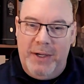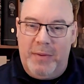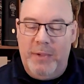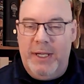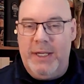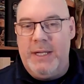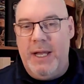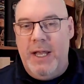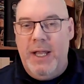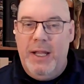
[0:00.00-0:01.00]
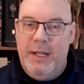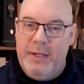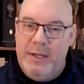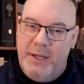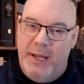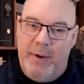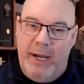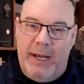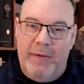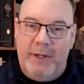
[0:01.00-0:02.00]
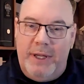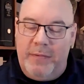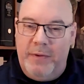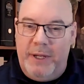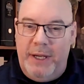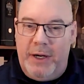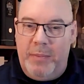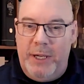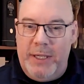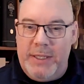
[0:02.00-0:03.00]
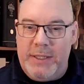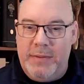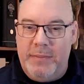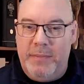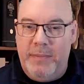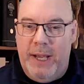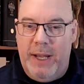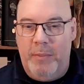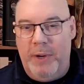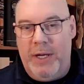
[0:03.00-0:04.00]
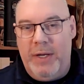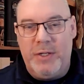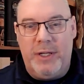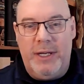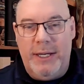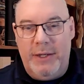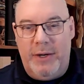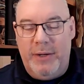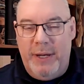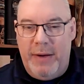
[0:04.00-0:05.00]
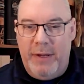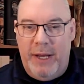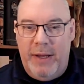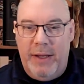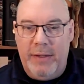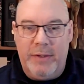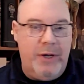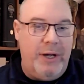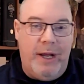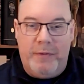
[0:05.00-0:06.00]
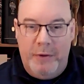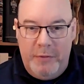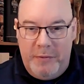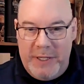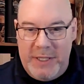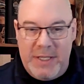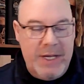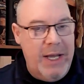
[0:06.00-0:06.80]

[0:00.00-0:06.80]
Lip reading: companies, They might have a different ERP system and be consolidating down to F&O, for instance.